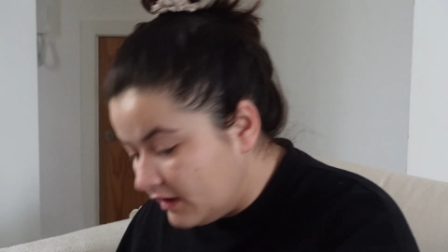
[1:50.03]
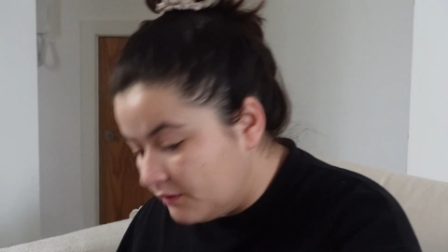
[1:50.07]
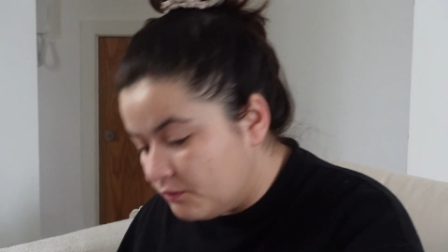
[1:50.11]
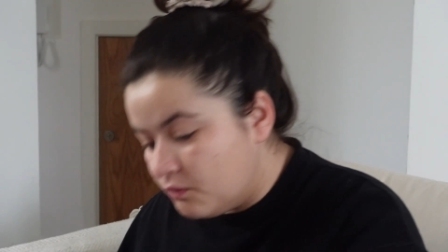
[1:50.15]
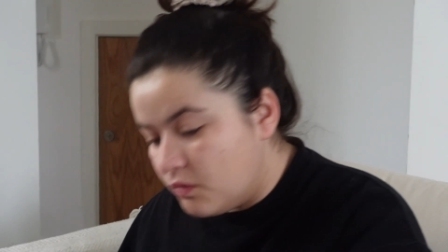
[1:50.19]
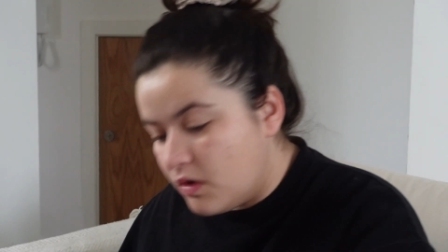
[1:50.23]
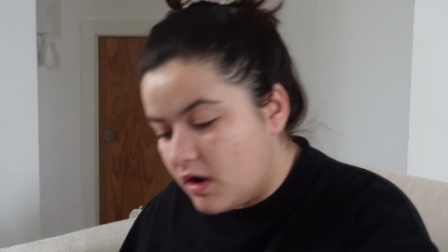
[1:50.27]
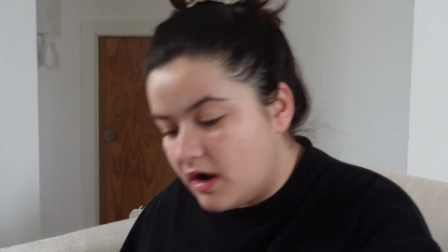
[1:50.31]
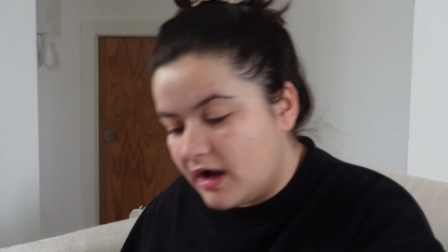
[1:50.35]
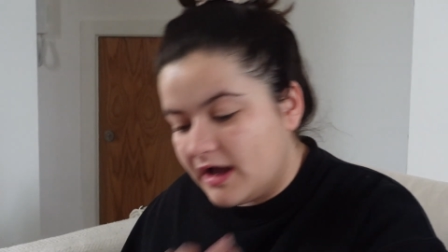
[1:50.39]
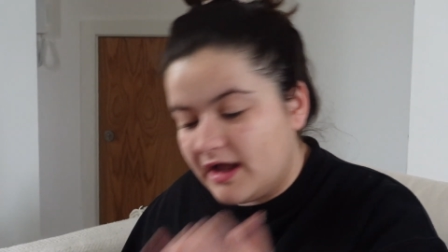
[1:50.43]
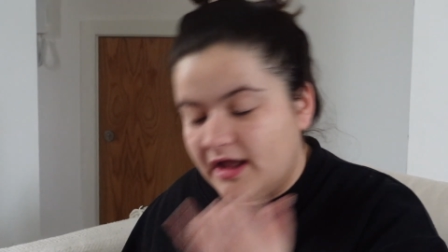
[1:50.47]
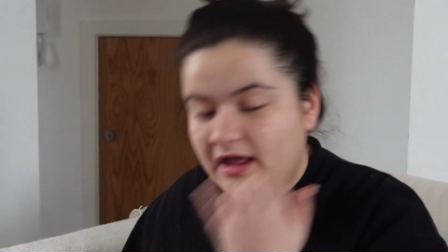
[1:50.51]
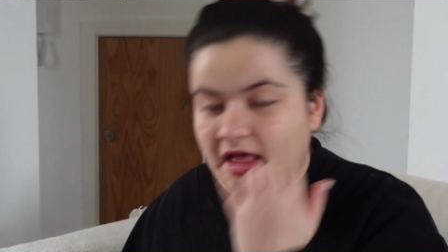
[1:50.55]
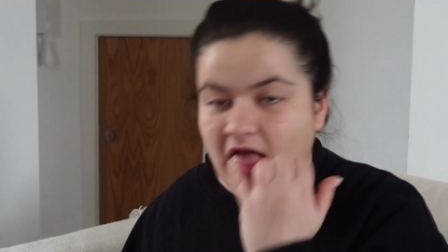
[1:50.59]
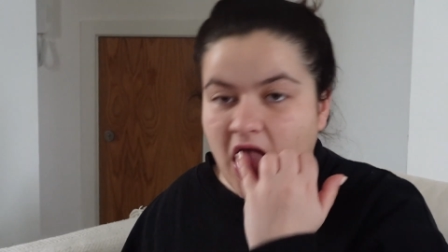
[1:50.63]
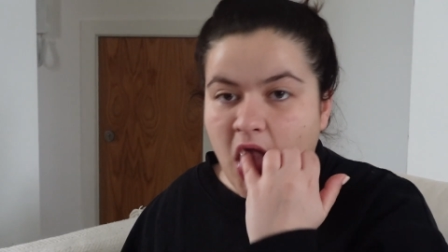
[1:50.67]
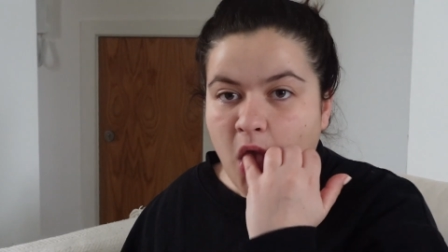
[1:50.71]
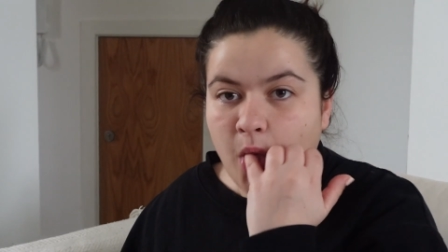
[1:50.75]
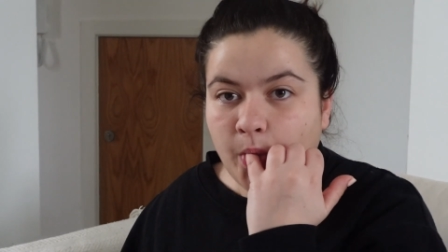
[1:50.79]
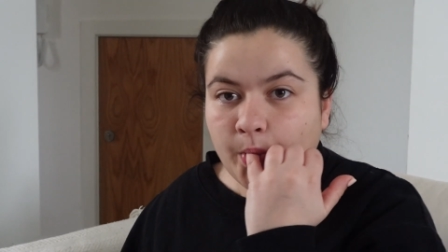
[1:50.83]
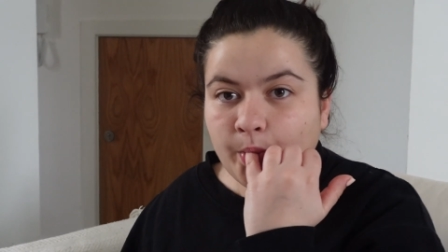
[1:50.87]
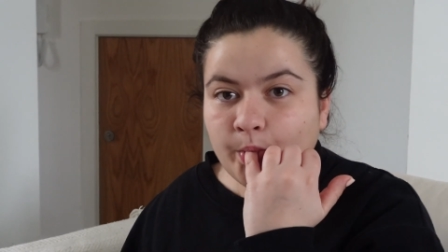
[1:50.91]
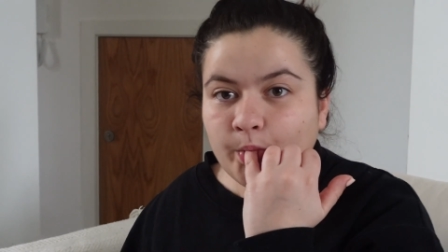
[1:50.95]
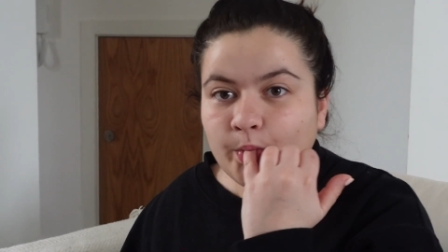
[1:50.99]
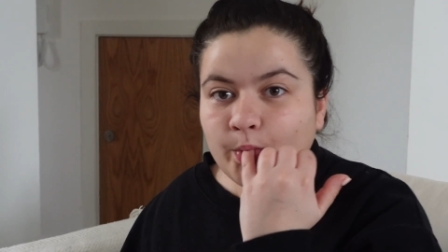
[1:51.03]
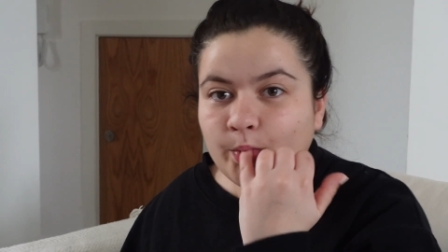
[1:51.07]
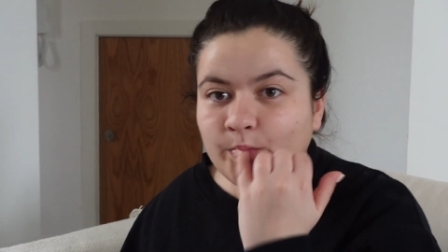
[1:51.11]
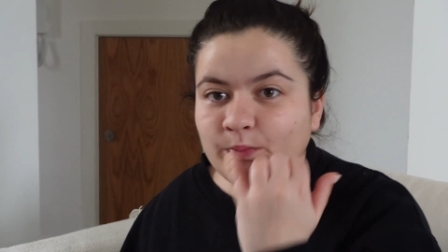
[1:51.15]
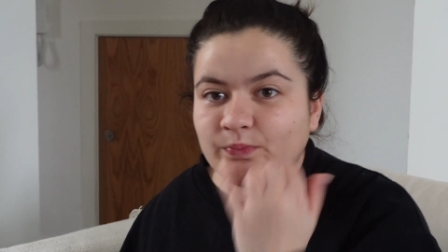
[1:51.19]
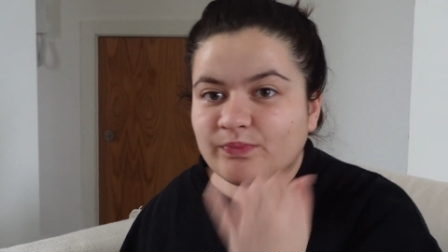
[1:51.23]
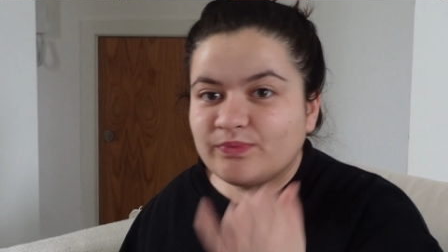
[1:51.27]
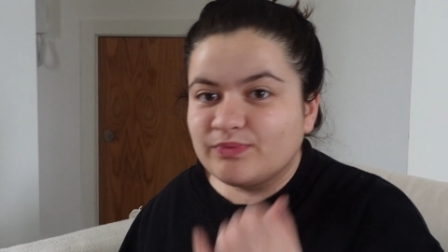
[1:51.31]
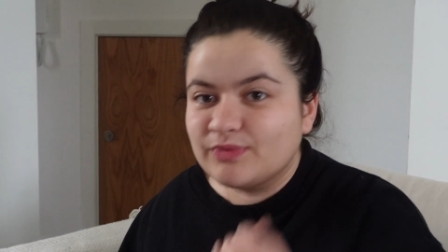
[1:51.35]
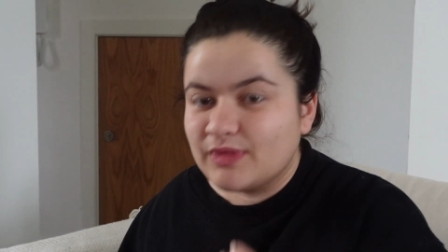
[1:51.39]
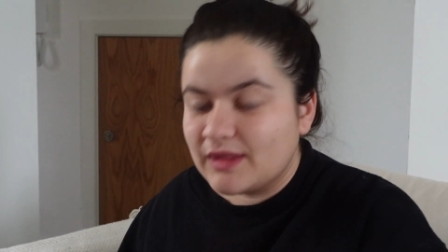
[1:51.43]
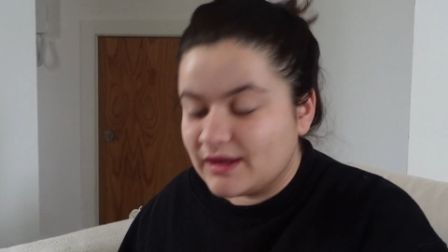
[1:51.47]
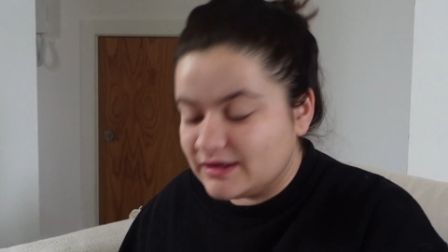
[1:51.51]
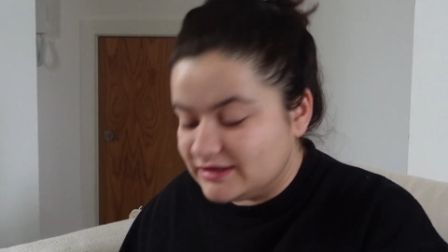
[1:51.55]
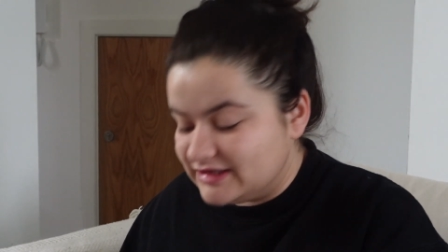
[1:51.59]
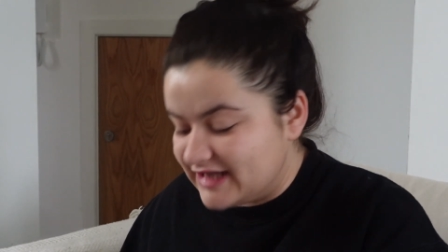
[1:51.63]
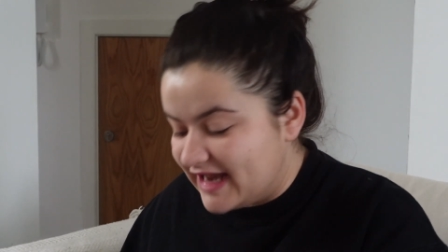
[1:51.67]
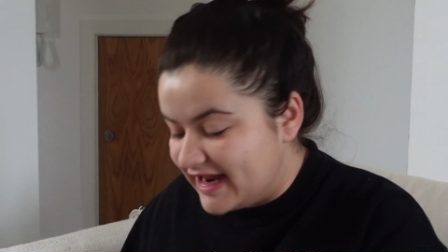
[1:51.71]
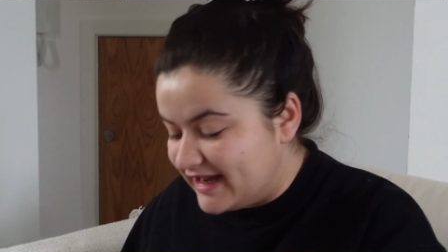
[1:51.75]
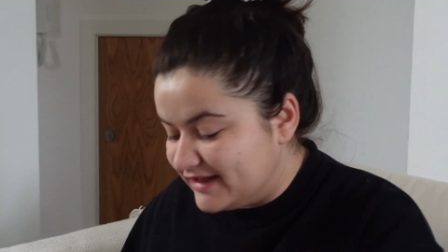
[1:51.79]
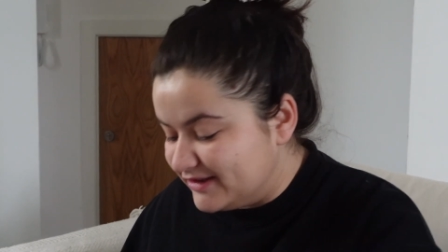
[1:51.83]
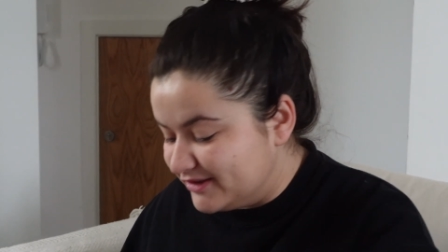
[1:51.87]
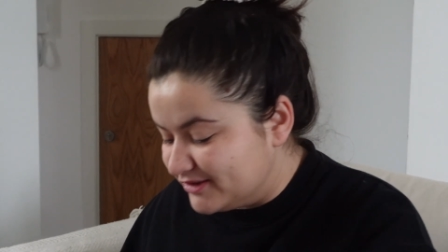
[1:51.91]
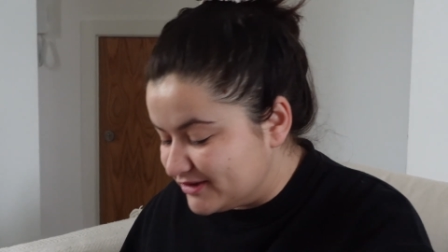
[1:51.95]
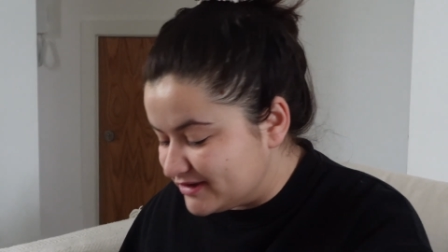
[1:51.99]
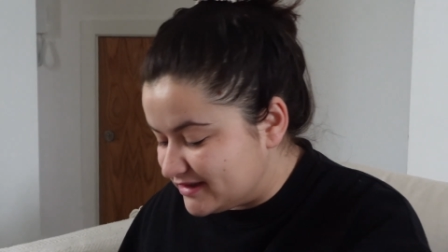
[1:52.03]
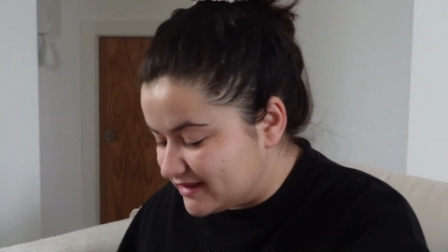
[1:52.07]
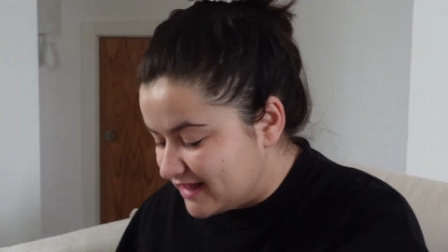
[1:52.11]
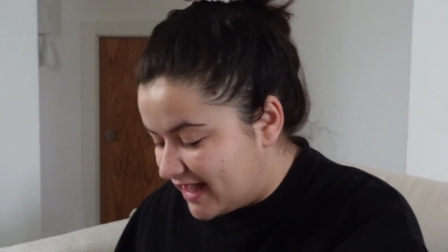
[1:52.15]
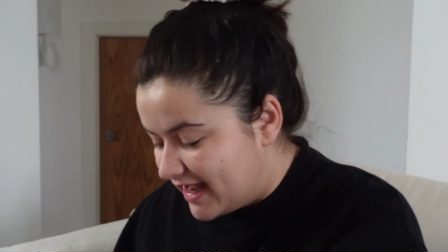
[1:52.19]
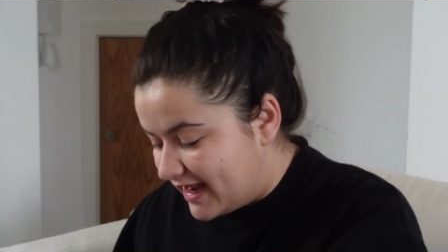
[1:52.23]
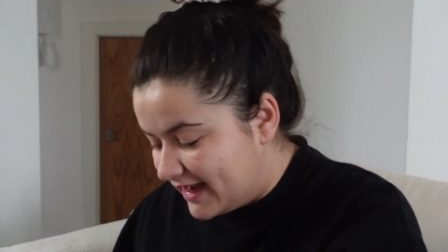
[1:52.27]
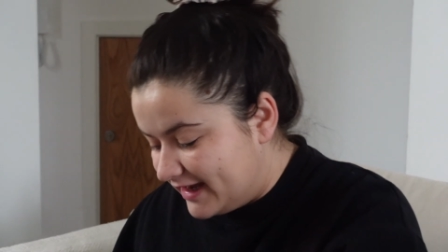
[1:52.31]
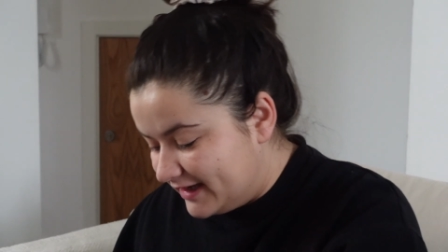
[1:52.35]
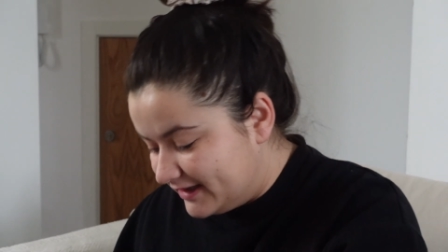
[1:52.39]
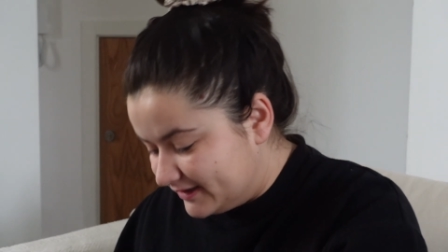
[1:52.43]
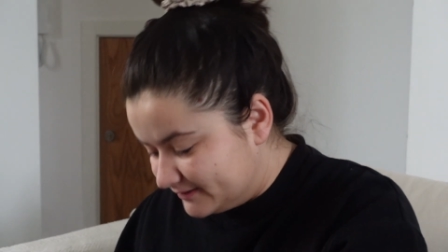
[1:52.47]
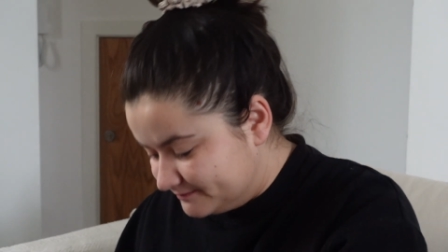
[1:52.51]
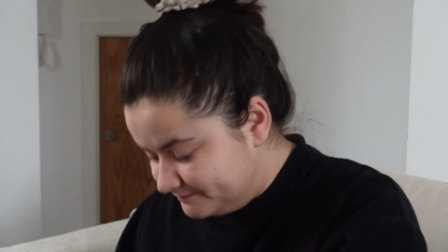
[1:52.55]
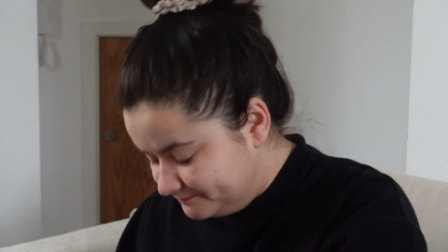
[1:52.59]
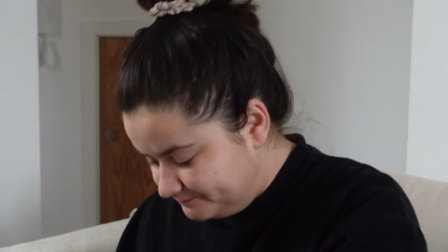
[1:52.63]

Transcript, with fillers: what a day looks like